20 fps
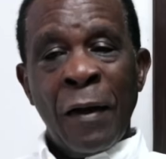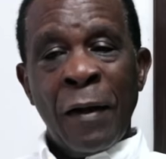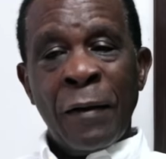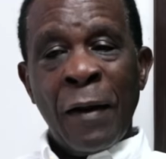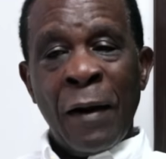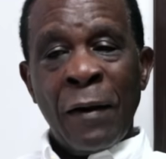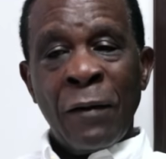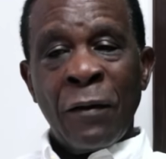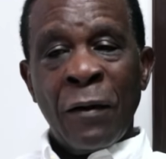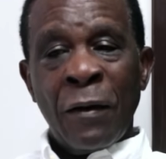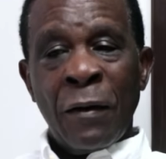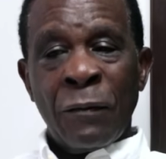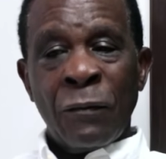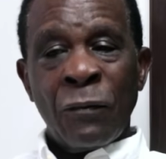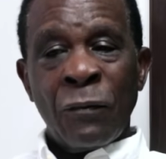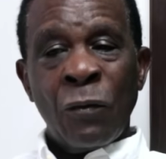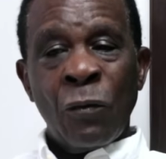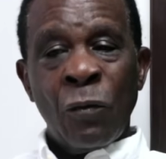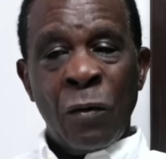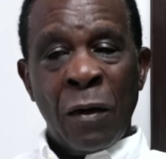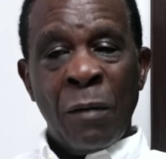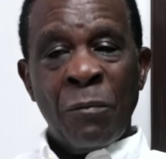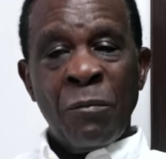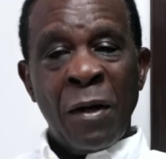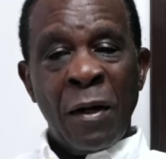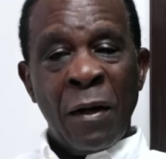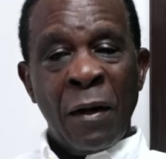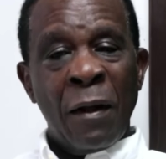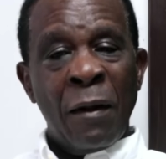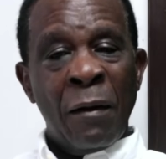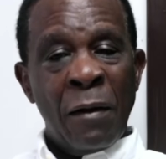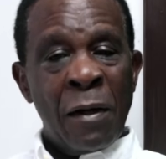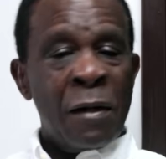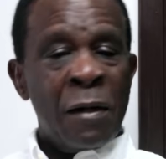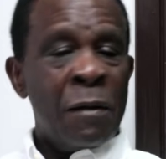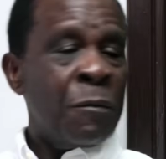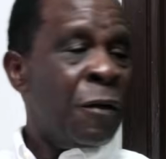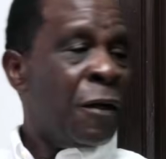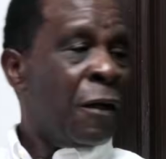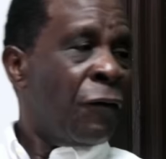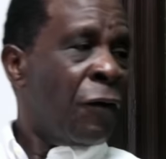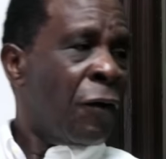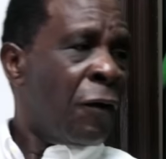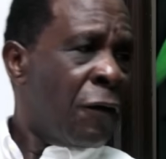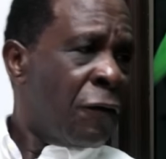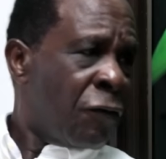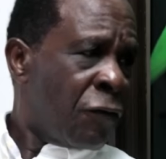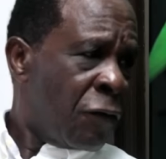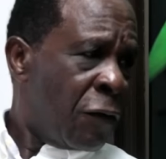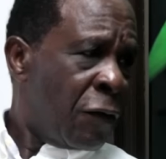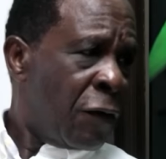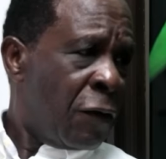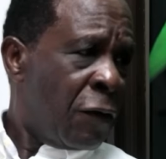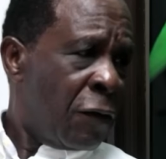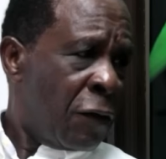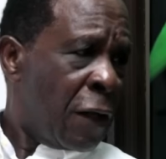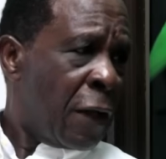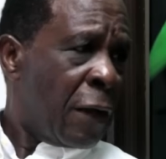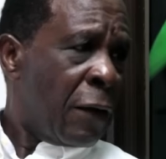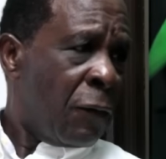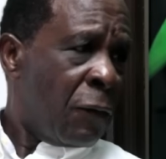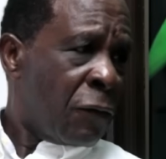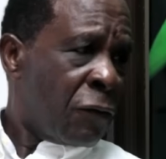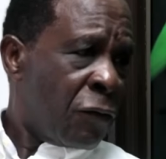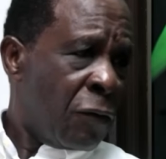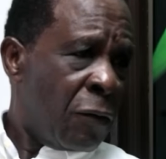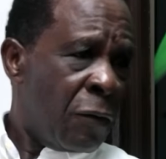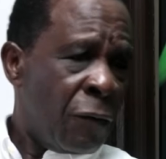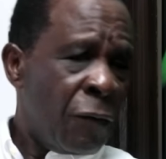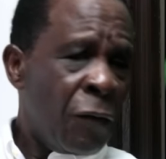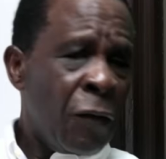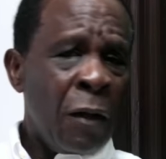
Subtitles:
that would have been a little bit of a concerning thing also.